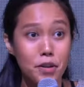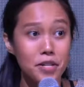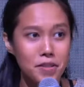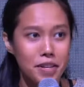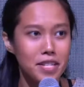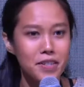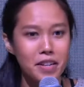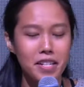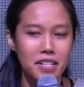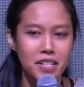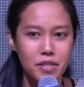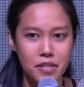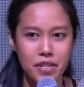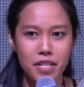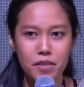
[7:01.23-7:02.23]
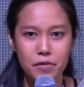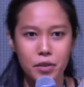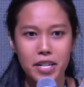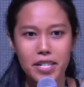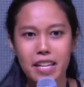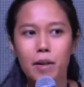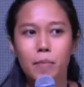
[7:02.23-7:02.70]
For trade credit insurance,
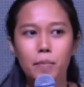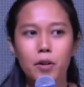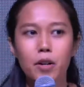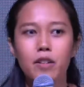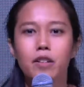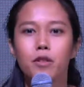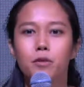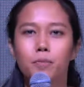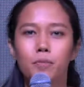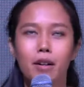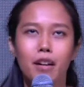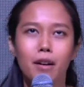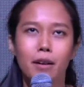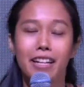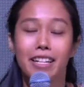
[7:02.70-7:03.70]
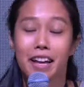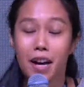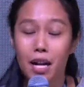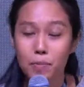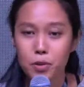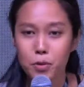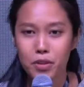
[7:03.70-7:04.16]
for example, it
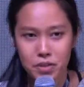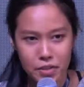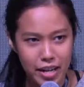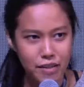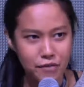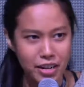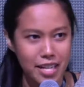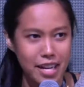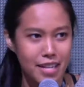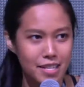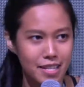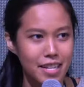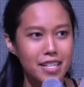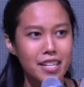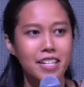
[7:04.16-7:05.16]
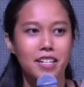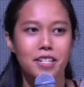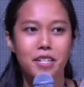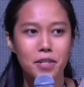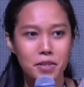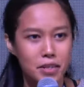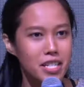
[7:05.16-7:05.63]
helps with trade financing, and
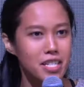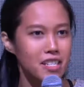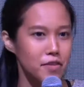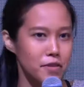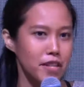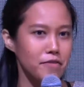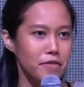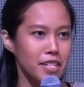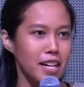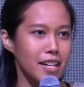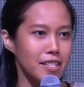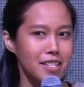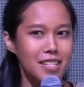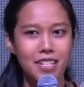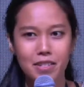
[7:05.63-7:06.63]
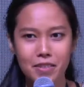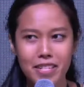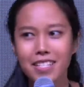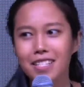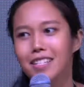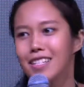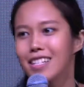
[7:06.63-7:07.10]
an increase in trade financing
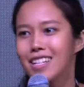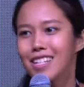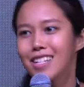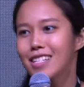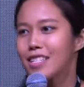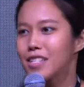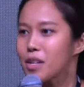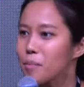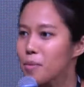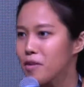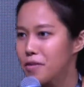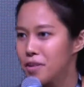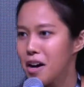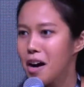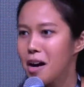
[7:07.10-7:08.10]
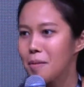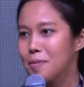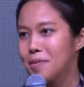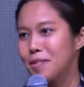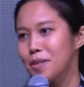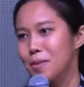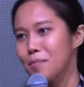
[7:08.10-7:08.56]
increases the number of
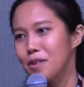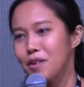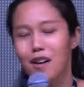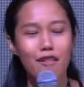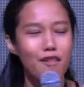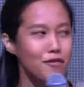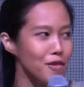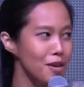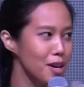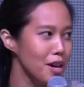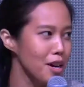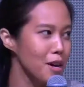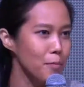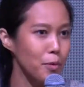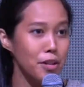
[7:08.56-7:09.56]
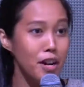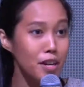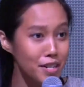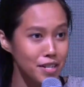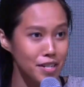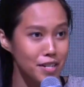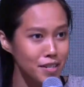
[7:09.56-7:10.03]
jobs, the number of
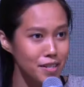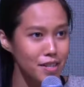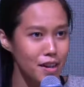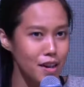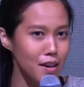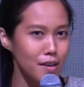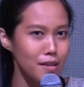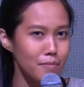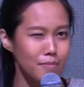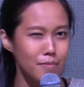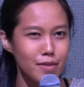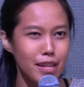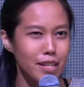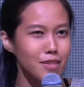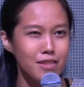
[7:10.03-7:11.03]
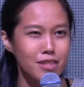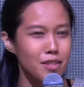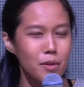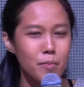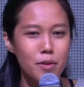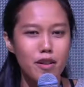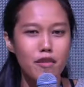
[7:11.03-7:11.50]
production, and
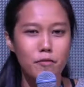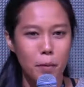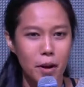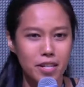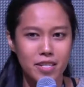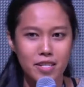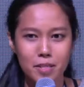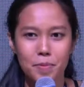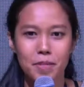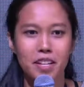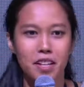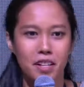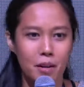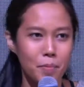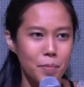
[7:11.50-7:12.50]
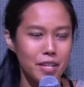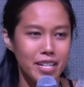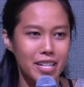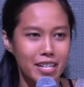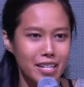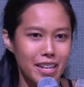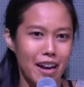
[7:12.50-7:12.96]
the number of partnerships that a
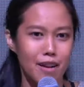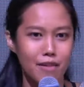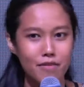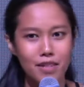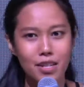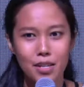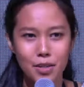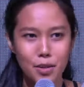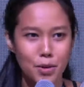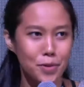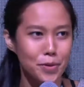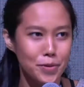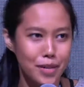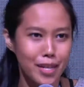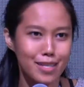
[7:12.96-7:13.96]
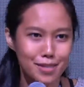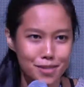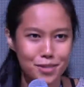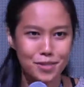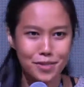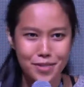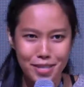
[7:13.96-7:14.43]
company can have. So
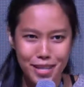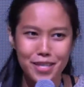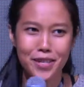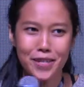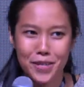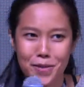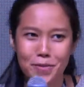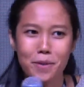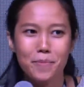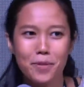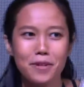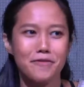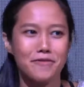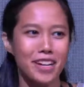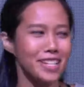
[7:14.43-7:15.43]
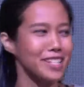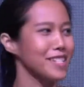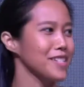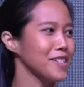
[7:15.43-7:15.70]
there's a ripple effect.